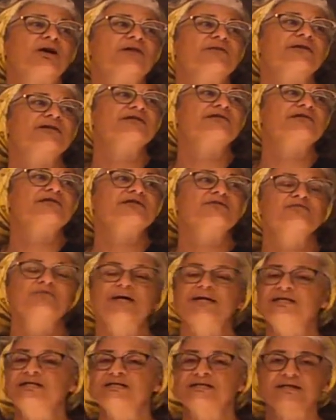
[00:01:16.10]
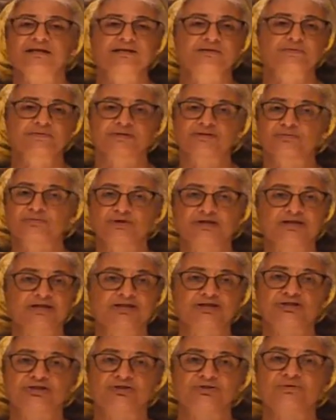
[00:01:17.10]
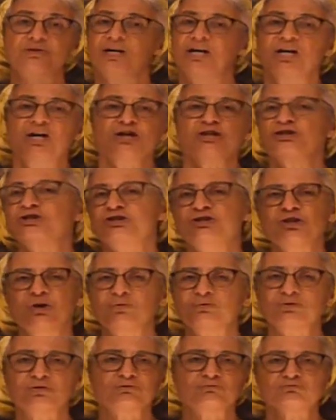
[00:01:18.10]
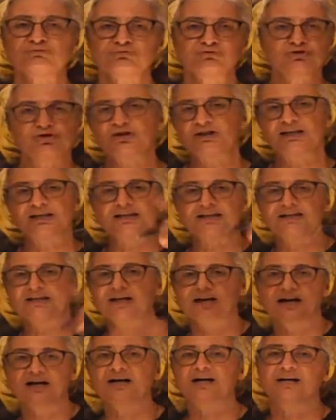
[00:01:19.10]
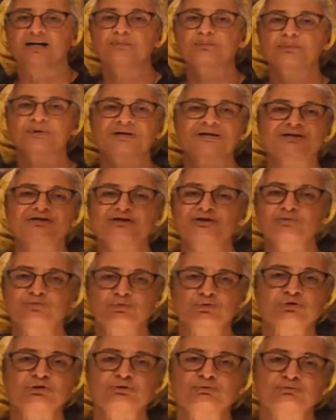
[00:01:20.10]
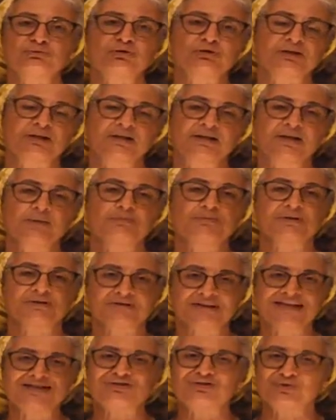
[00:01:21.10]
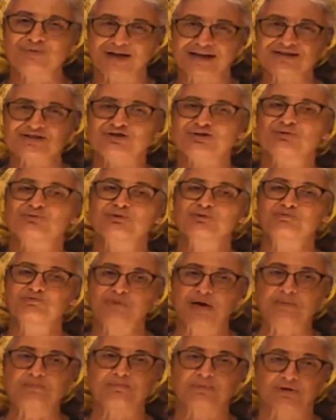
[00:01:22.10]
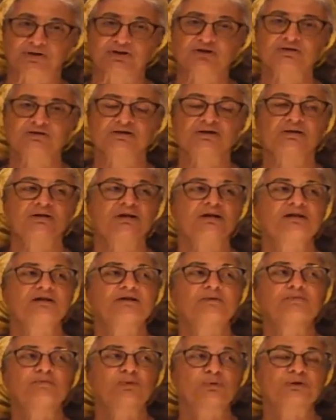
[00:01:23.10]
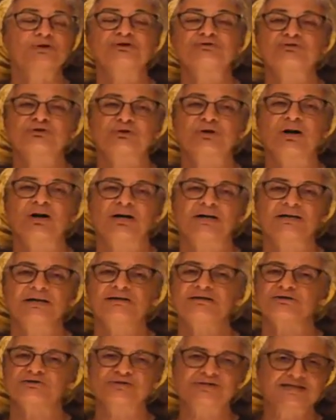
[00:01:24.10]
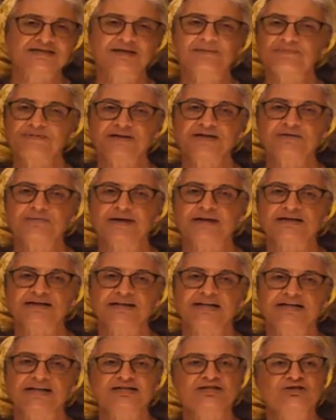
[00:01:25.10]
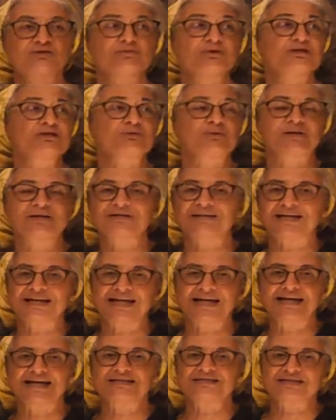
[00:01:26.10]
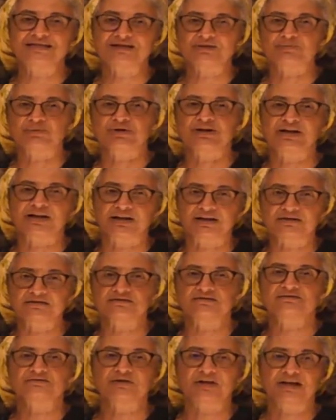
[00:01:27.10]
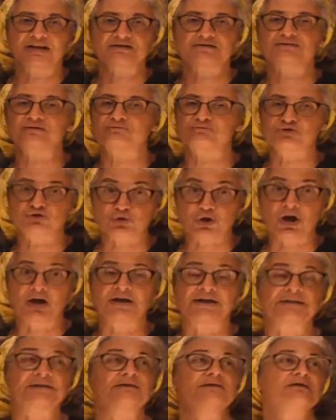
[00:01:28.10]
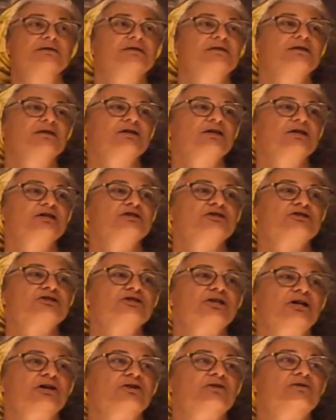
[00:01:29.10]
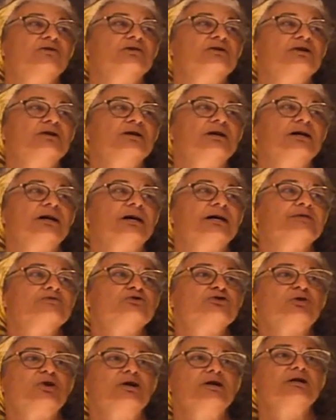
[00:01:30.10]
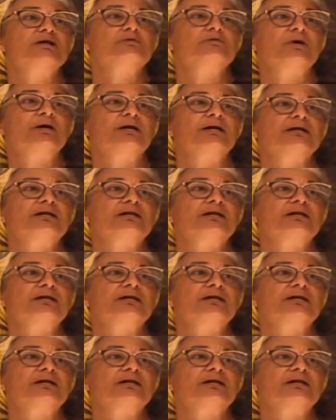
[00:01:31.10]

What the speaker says: this as many times as we need to. Don't go looking it up, because the more you look it up, the less you actually remember. The more you draw it, there's something about a connection between the hand and the brain. Okay, so draw it. So I'm drawing mine,